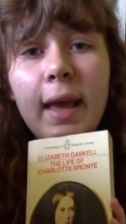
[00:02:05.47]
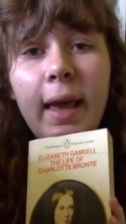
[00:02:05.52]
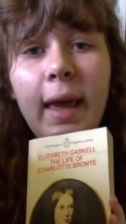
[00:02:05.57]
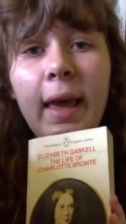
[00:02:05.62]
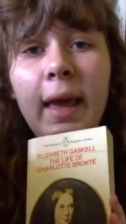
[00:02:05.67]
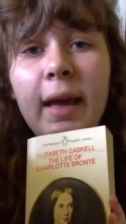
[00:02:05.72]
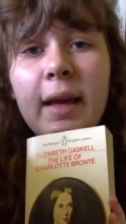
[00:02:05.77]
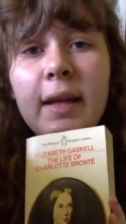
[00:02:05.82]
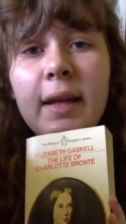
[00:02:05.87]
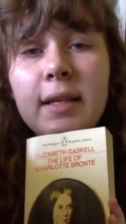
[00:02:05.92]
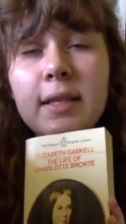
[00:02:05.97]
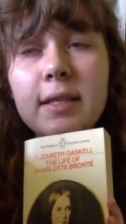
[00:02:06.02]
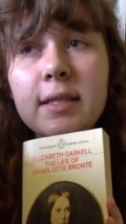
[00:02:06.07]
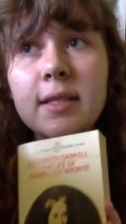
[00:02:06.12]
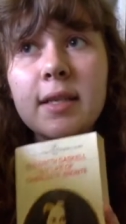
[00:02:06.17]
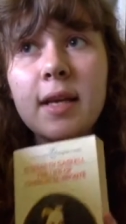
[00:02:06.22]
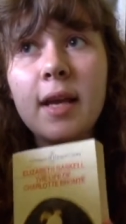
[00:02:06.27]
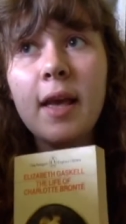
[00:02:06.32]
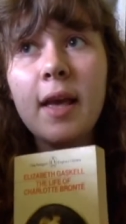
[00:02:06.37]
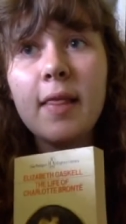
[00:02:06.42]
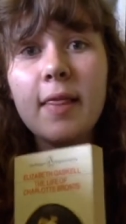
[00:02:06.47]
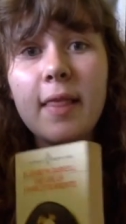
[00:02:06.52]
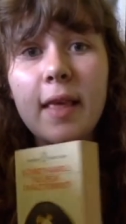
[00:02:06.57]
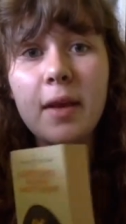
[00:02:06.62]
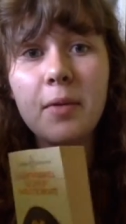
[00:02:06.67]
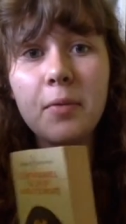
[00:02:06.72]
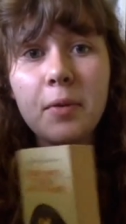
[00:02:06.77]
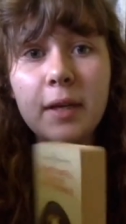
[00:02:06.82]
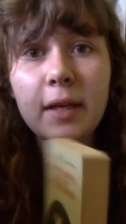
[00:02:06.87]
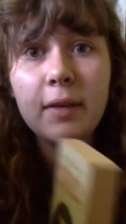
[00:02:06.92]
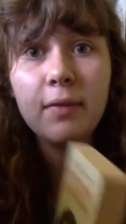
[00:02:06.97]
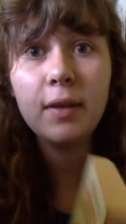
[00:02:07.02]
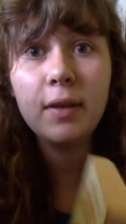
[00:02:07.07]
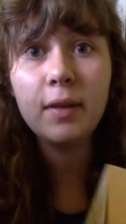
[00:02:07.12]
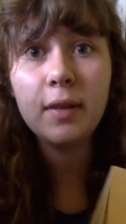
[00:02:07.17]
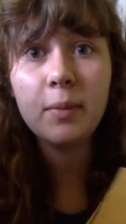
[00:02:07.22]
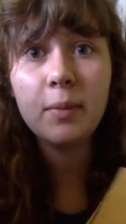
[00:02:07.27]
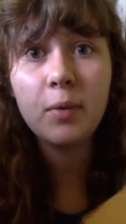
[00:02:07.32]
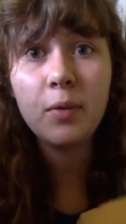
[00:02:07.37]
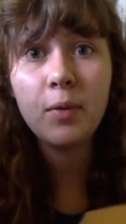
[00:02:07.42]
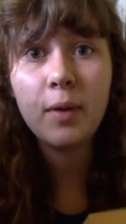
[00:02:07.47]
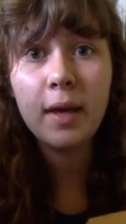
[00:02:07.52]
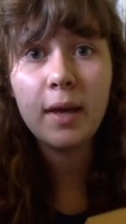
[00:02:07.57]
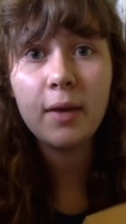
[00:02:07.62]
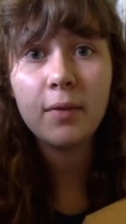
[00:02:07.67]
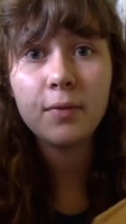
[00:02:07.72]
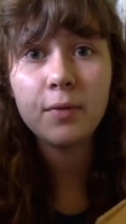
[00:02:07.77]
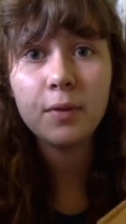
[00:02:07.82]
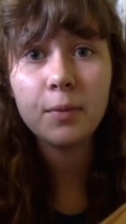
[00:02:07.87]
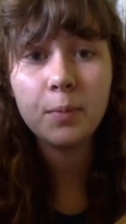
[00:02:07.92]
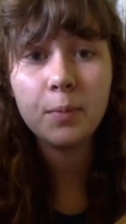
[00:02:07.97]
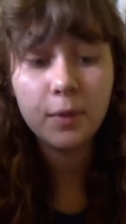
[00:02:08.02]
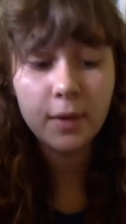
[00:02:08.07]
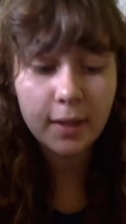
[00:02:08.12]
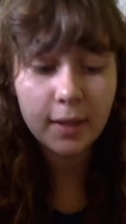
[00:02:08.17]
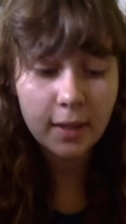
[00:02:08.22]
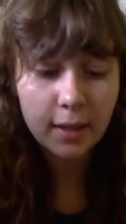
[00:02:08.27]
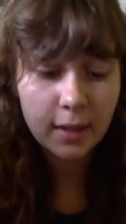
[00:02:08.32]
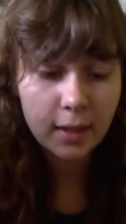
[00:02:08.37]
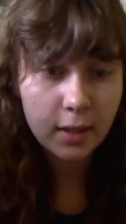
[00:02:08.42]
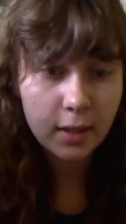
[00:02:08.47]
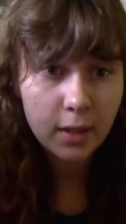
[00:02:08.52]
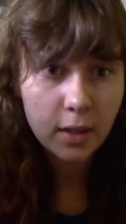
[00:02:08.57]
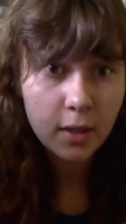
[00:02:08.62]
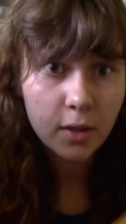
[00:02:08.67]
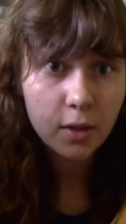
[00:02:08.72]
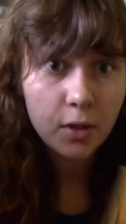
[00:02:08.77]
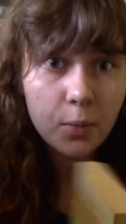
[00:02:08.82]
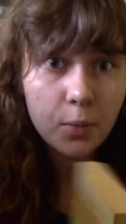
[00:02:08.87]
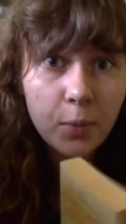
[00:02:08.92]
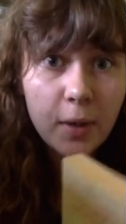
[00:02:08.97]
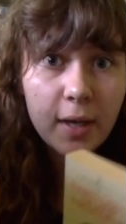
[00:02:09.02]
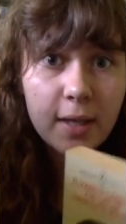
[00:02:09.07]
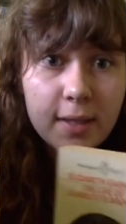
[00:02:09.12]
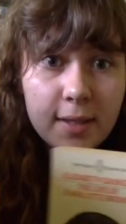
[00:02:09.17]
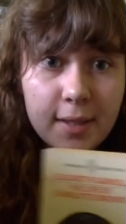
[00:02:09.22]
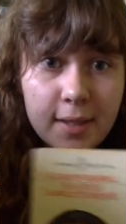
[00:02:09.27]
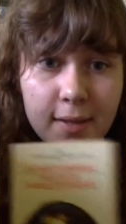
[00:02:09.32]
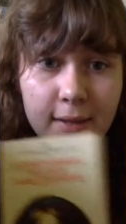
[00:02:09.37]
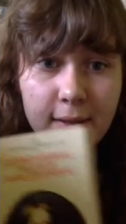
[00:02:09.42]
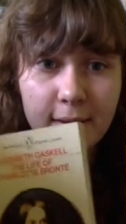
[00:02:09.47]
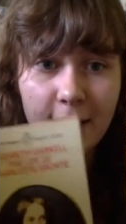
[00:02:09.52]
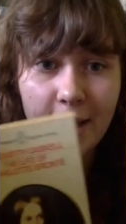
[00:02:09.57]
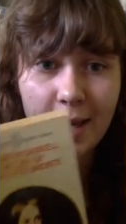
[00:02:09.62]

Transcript: and they were giving them away for pretty good prices.